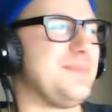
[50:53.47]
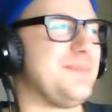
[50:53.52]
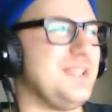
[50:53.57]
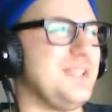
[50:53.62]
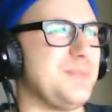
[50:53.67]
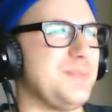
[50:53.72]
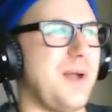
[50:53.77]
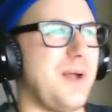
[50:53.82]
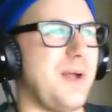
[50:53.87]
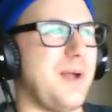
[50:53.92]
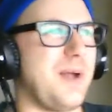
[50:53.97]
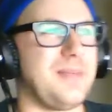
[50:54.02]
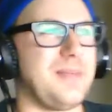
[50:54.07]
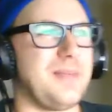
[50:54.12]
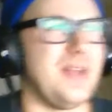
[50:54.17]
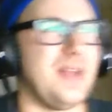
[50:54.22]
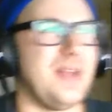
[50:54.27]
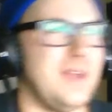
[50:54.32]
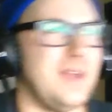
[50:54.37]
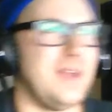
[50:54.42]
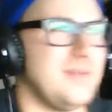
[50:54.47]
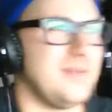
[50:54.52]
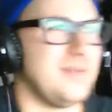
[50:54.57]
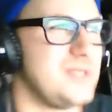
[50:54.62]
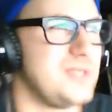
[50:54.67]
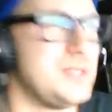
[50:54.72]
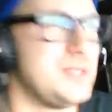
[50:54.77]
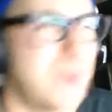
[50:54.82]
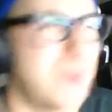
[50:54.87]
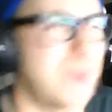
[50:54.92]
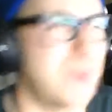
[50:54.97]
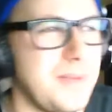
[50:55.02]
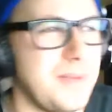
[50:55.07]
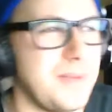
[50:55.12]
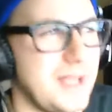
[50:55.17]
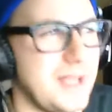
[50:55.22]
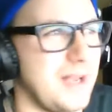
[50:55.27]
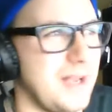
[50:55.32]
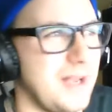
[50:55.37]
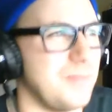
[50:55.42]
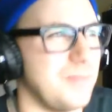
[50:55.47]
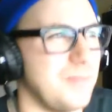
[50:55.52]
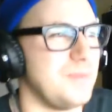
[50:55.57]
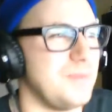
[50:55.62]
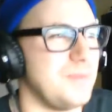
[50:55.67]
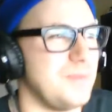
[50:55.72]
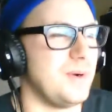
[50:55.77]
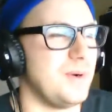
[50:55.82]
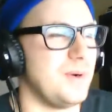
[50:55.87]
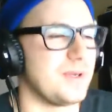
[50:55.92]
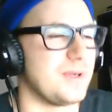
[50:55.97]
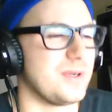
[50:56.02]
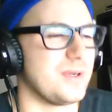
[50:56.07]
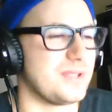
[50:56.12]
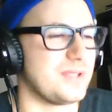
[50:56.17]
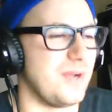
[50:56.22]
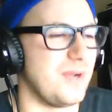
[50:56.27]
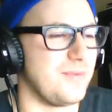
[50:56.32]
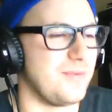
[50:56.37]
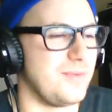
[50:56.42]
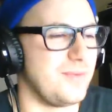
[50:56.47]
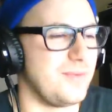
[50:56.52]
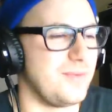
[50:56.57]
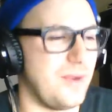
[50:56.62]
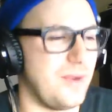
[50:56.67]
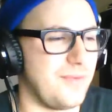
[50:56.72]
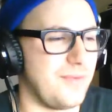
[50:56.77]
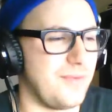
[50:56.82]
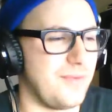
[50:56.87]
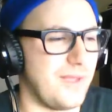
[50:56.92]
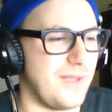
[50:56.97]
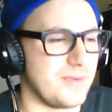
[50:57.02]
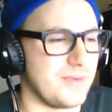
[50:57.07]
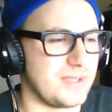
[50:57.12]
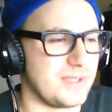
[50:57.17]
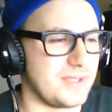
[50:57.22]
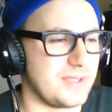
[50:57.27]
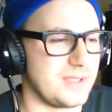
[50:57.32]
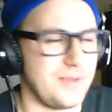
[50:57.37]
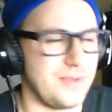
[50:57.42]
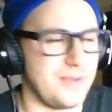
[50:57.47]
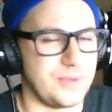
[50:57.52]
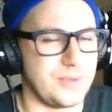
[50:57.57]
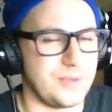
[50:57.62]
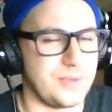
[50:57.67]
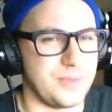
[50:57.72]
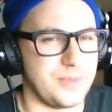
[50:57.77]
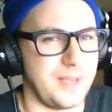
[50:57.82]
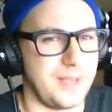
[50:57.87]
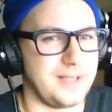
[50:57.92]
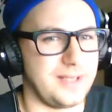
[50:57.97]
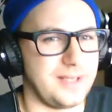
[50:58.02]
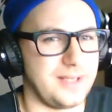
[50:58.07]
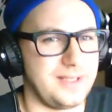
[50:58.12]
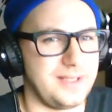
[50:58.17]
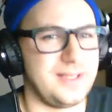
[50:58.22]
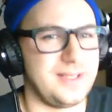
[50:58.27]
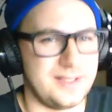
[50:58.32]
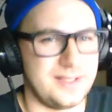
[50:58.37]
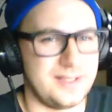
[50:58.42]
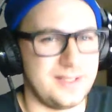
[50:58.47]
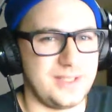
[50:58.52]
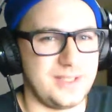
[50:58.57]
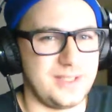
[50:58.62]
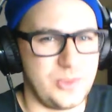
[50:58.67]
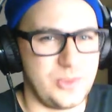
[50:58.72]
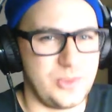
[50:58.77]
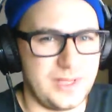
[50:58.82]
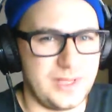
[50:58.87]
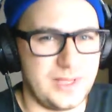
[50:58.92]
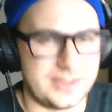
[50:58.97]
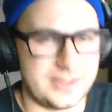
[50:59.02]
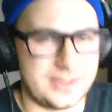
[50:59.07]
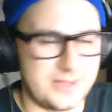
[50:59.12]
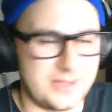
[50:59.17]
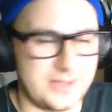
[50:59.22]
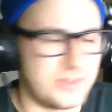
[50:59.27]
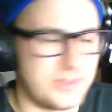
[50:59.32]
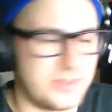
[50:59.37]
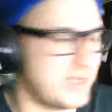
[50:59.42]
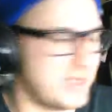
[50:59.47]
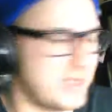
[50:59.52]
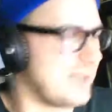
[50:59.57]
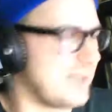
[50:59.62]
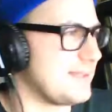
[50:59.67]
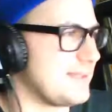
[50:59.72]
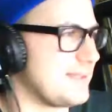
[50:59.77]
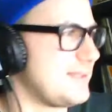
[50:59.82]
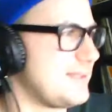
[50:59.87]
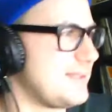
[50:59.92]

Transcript: probably gonna do herself no favors in the future by continuing to kiss those chickens.